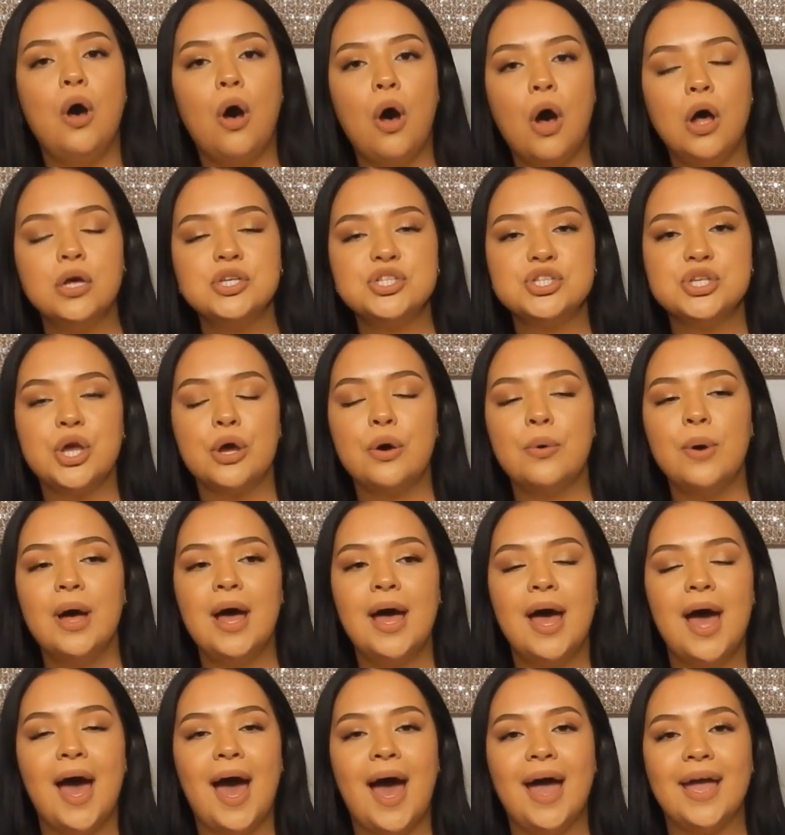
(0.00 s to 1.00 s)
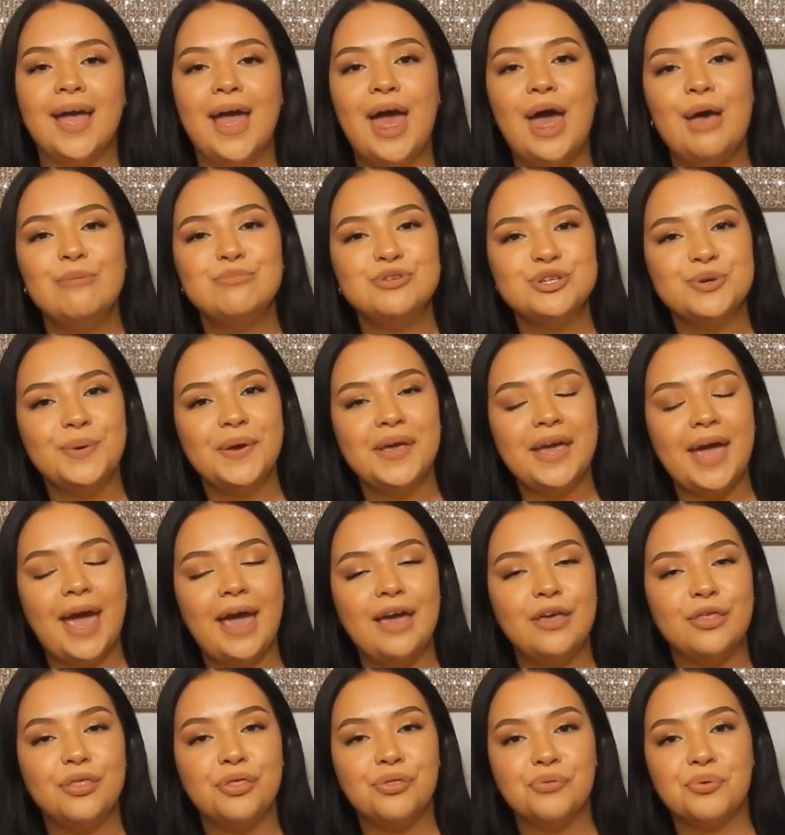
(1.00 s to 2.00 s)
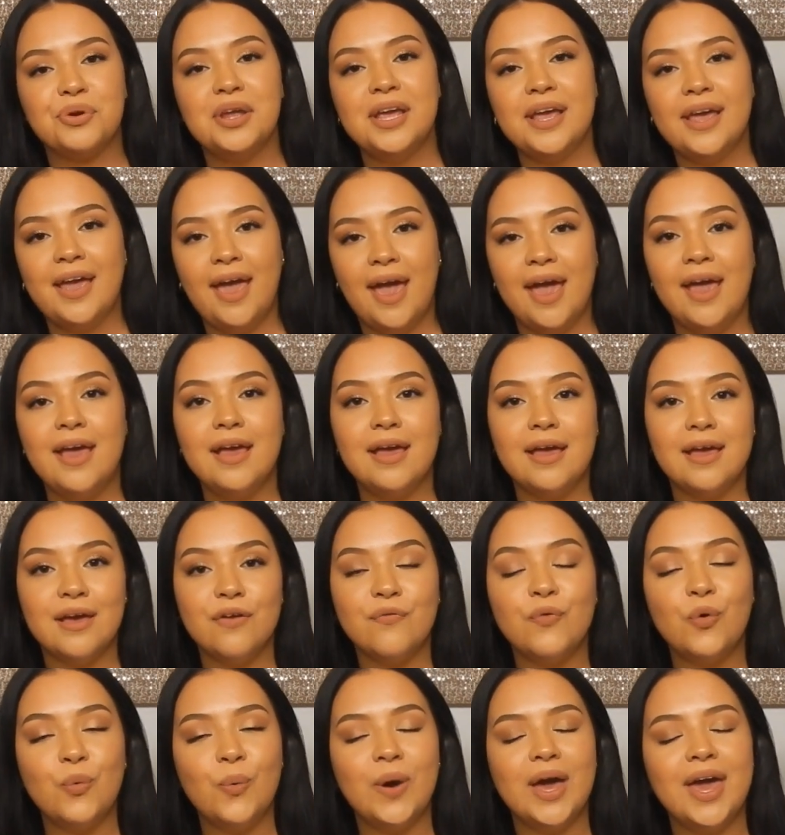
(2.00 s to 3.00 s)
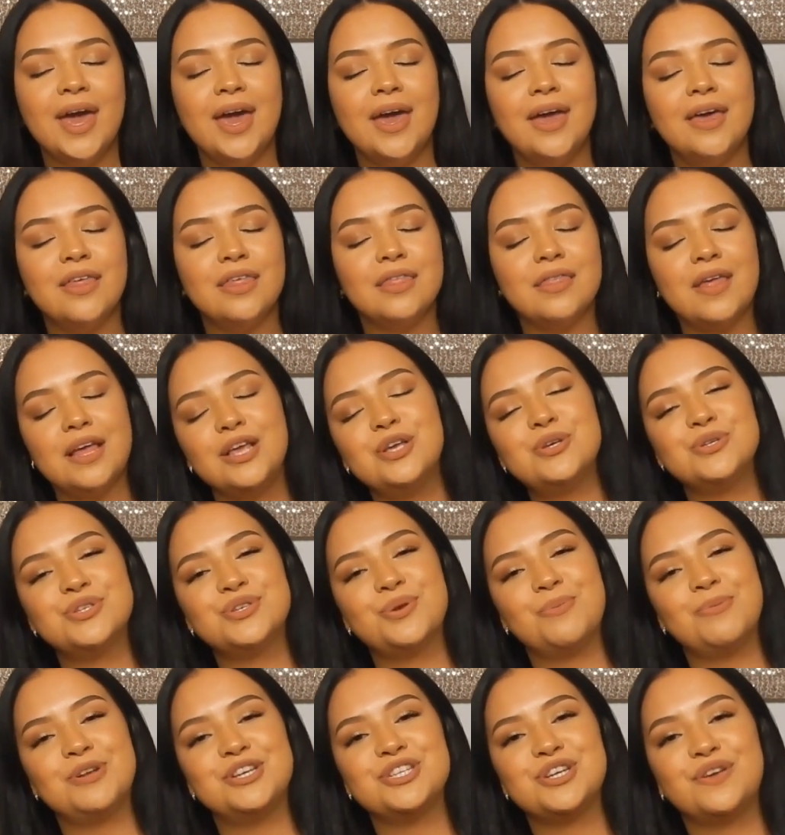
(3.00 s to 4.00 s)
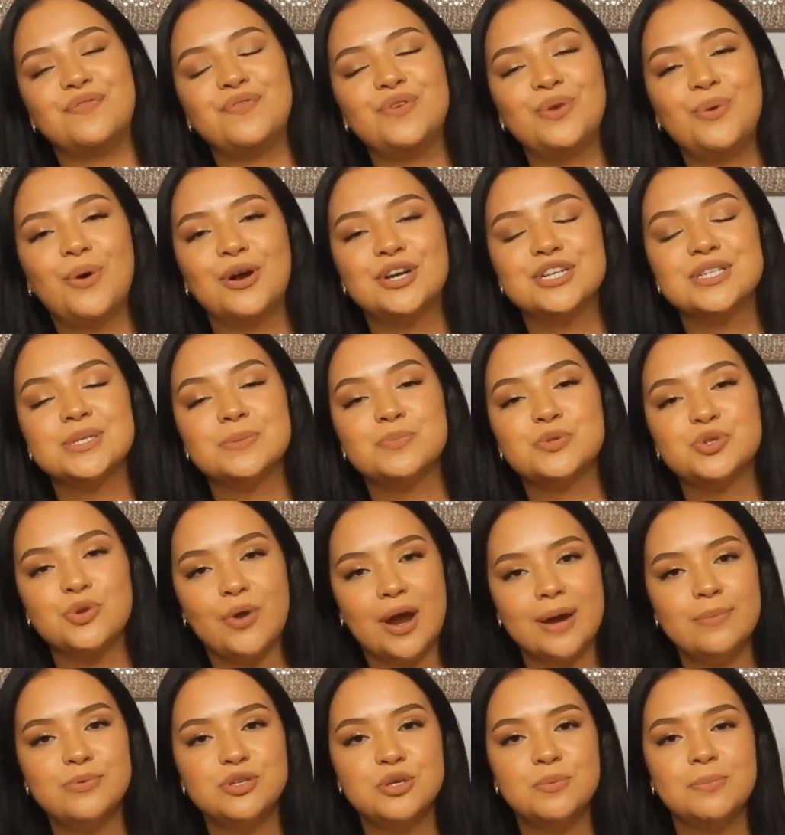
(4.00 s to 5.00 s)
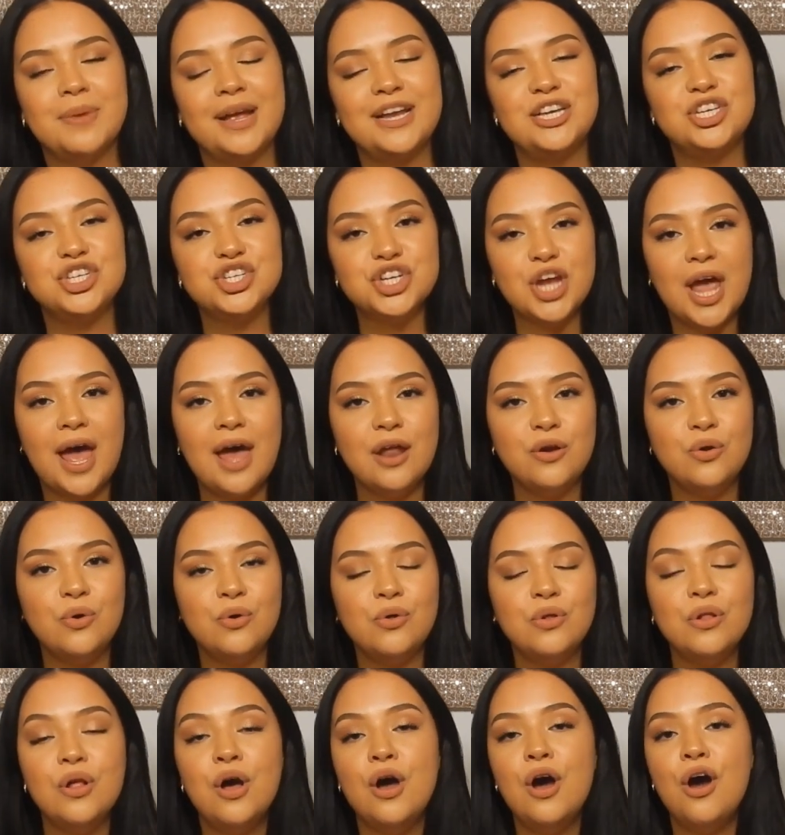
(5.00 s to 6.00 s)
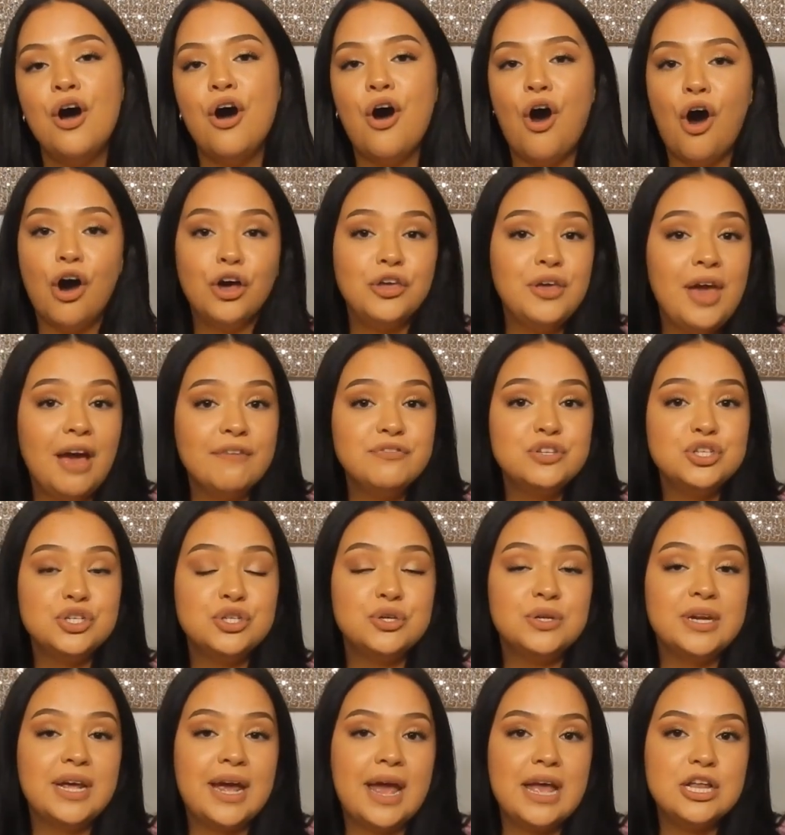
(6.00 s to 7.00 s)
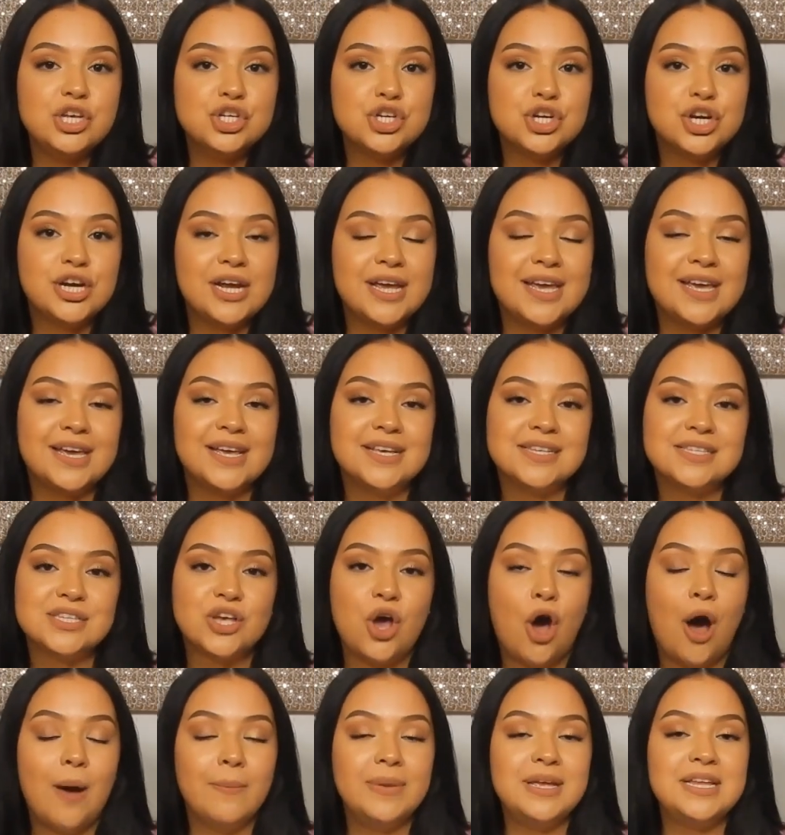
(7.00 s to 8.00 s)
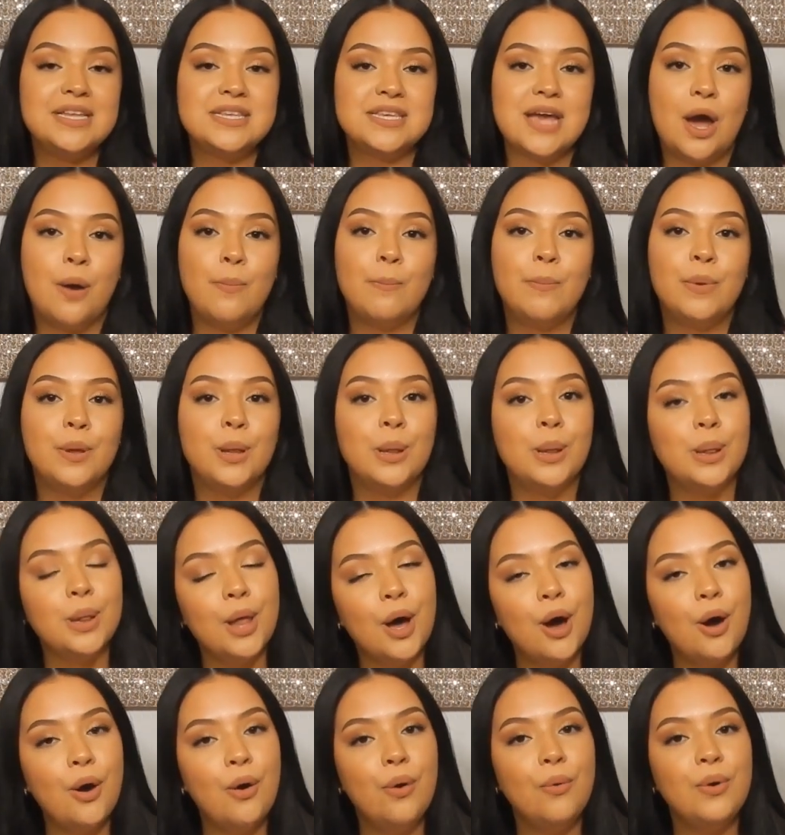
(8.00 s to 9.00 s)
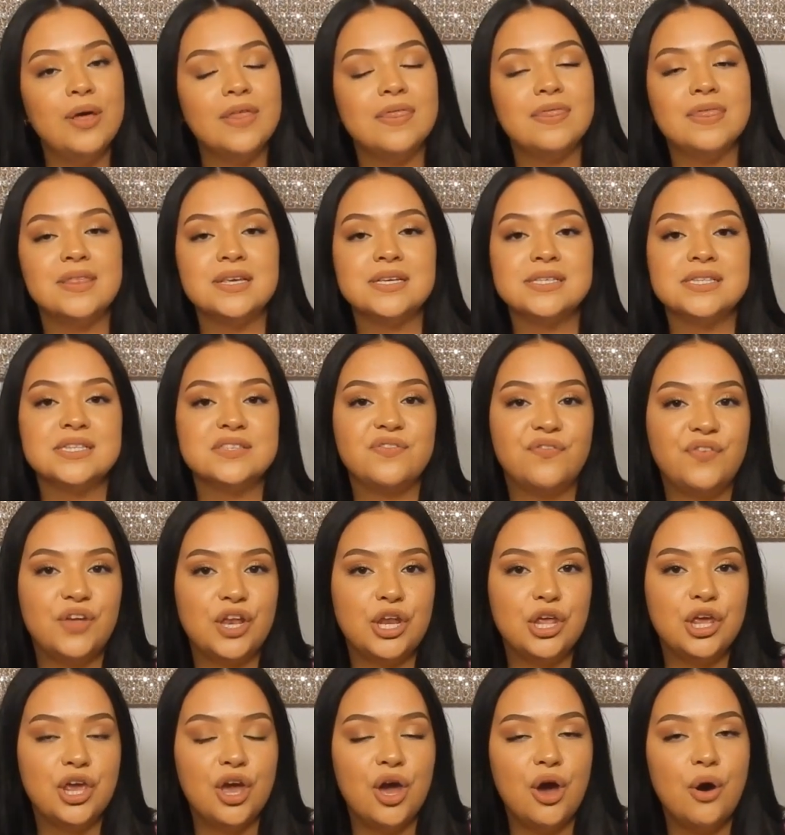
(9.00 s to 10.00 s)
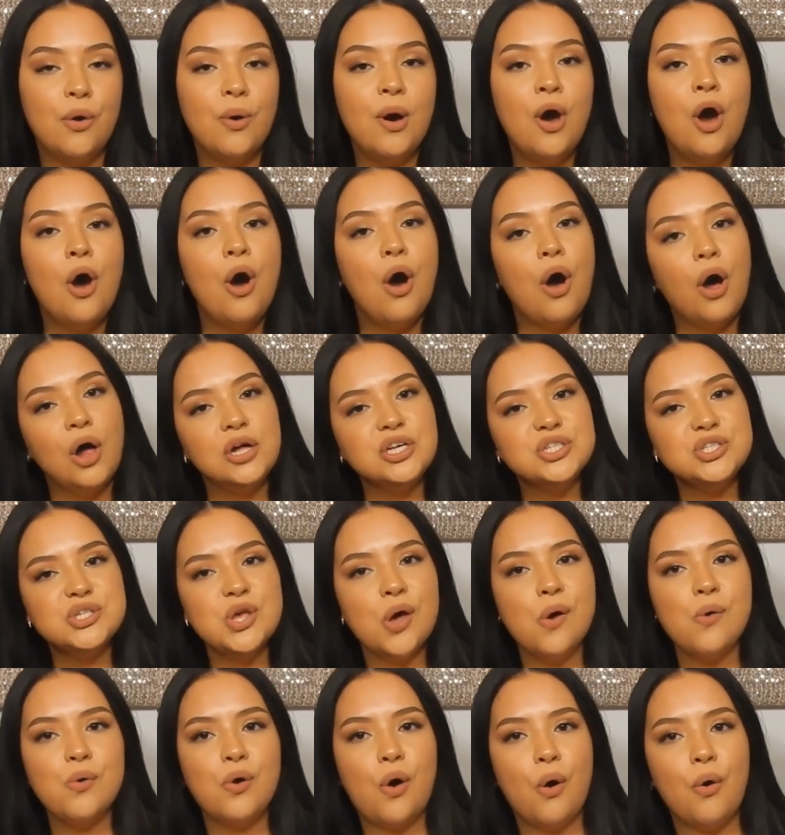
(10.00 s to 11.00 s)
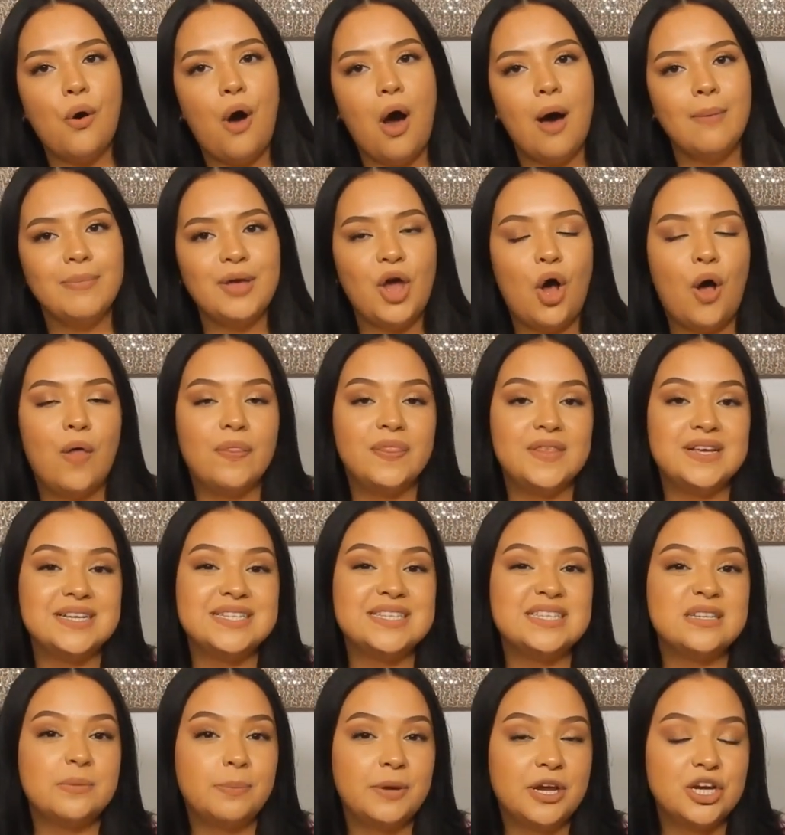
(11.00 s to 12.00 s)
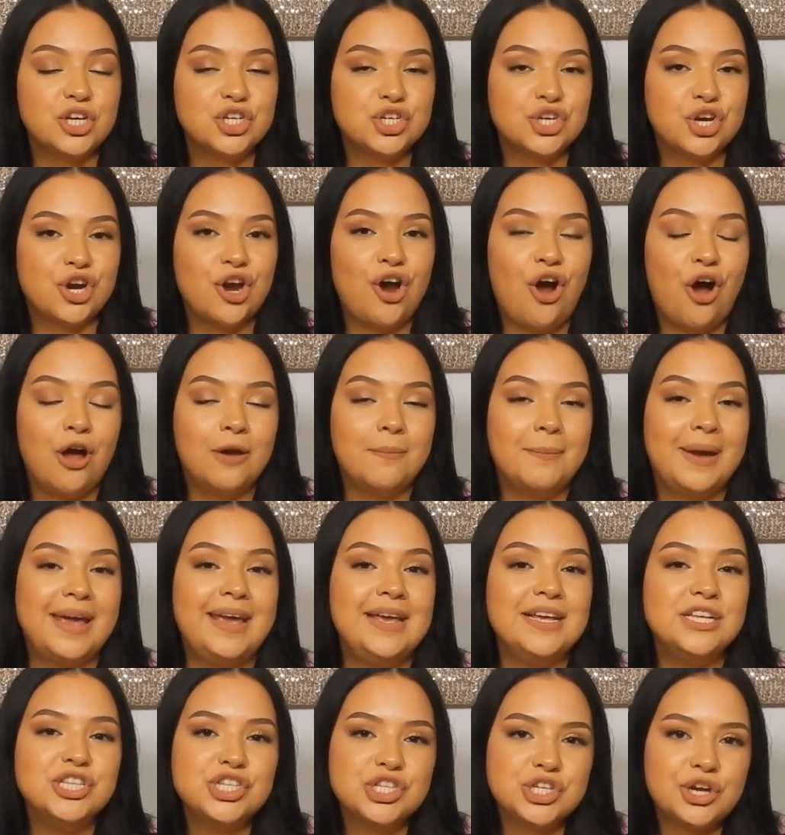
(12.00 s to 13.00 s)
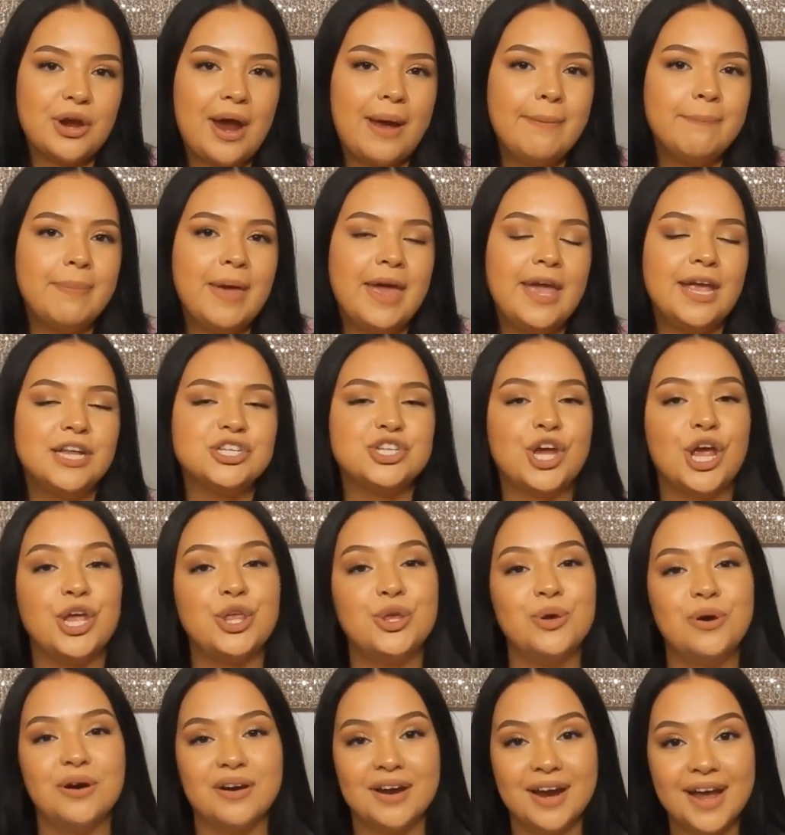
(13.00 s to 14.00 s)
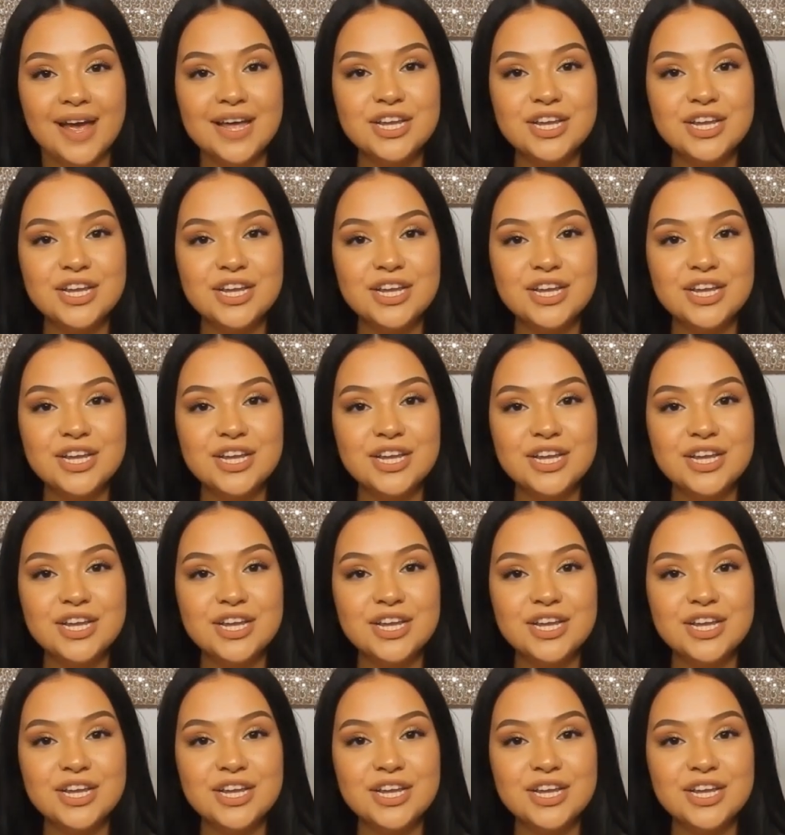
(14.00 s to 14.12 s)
Also, I am doing a 3K giveaway. Thank you so much if you are subscribed to my channel. All you have to do to enter is comment down below in this video. Also, go comment on this picture on my Instagram page and you are